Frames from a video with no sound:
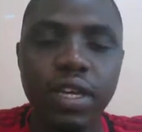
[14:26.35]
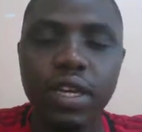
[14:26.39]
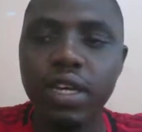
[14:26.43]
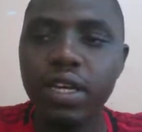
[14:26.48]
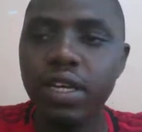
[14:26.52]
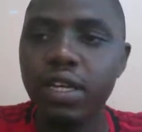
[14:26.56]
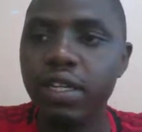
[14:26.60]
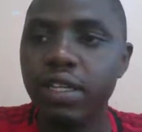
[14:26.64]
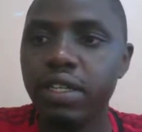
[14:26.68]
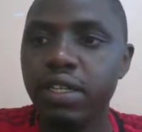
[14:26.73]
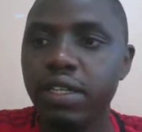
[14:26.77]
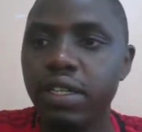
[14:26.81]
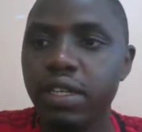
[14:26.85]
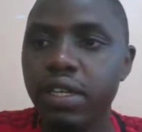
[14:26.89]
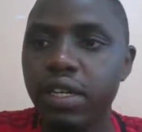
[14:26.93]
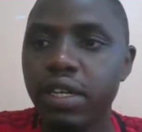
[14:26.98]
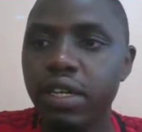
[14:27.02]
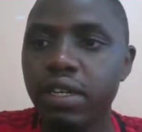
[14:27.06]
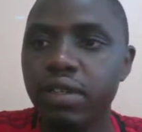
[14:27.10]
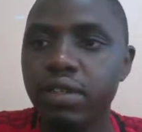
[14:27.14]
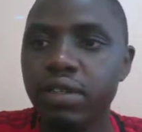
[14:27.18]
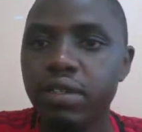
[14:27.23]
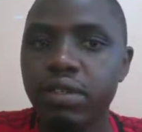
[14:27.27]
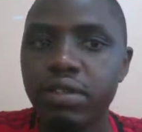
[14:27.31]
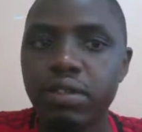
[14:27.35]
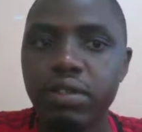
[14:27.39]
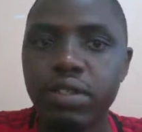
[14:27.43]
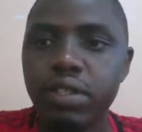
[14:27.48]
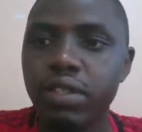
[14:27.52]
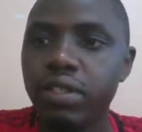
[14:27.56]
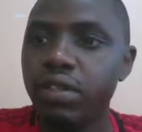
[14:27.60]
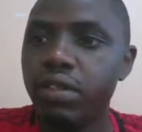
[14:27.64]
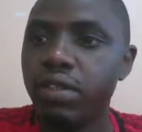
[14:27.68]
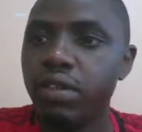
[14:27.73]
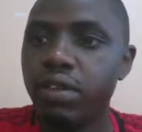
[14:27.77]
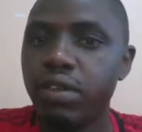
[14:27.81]
And how do we
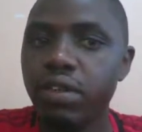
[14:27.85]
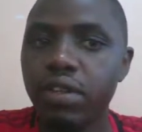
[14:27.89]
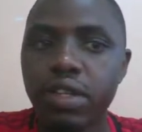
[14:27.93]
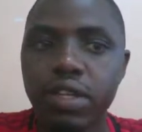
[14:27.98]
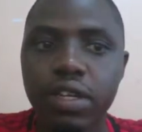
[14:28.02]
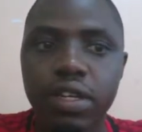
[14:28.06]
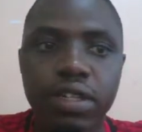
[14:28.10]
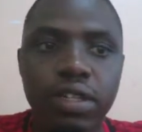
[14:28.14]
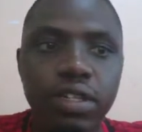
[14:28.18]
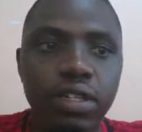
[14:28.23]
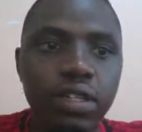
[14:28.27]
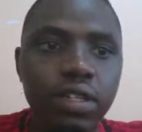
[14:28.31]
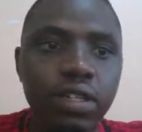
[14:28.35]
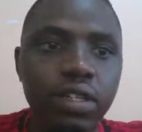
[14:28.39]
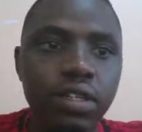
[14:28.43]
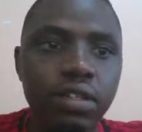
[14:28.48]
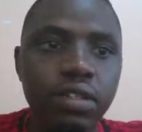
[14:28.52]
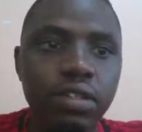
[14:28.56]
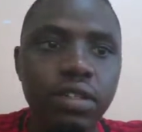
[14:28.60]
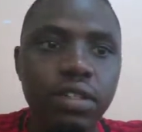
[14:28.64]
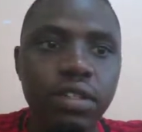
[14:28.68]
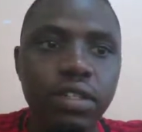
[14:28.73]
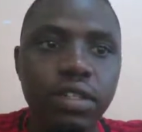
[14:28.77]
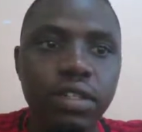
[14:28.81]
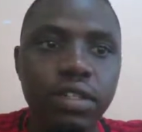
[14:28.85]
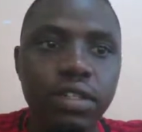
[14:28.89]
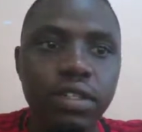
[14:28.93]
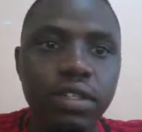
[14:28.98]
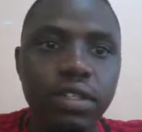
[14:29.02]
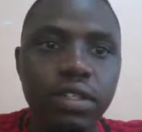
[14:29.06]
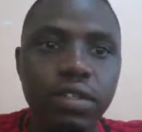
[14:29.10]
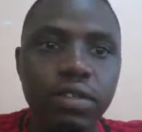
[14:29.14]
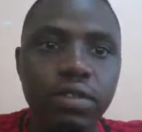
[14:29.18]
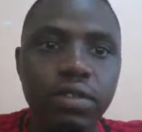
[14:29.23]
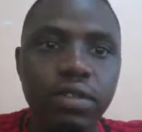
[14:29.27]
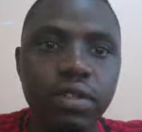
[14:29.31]
call that layout? This is
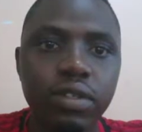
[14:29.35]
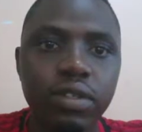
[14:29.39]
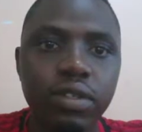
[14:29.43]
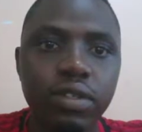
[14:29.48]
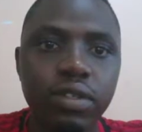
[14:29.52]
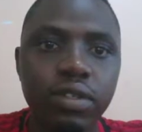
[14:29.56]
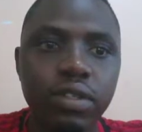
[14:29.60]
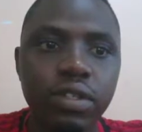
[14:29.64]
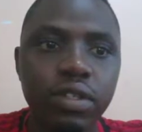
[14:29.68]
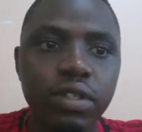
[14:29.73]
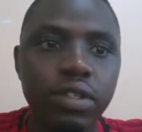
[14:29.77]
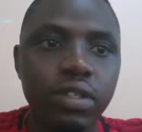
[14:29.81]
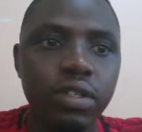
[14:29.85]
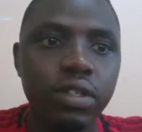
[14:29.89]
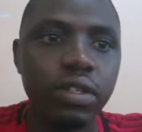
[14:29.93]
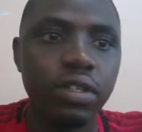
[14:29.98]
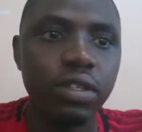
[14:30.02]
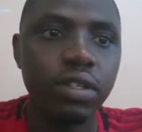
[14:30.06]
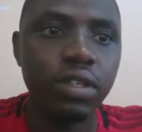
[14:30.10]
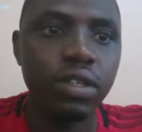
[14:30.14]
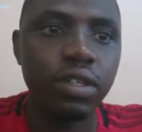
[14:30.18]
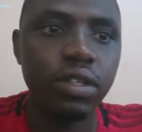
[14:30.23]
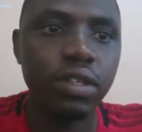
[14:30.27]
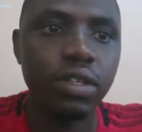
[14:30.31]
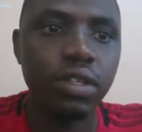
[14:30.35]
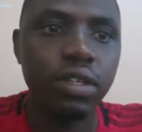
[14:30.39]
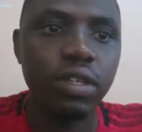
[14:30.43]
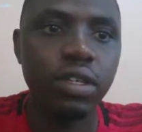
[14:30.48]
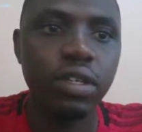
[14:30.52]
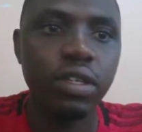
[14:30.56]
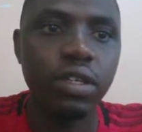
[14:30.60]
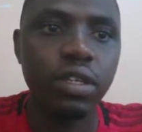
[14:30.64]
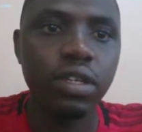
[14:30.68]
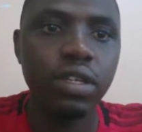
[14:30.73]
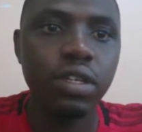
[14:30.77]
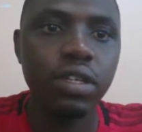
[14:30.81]
how we call it.
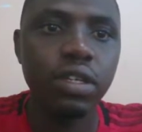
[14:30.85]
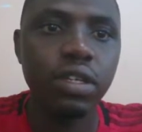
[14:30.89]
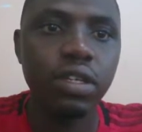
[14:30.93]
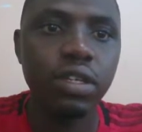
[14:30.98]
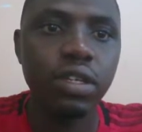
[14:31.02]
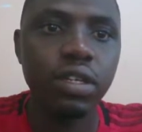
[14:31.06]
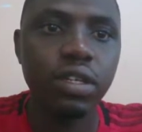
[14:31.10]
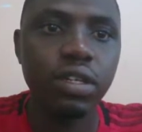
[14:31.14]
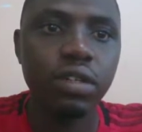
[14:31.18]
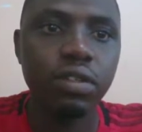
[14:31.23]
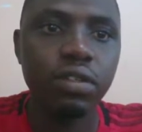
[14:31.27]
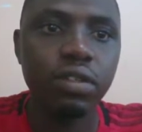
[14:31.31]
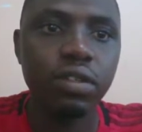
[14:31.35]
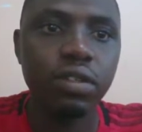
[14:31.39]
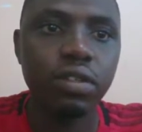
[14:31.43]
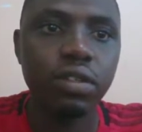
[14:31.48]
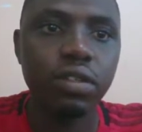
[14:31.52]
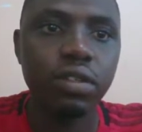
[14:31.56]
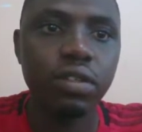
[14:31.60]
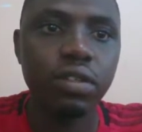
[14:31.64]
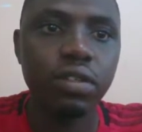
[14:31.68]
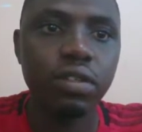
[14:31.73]
Layout. The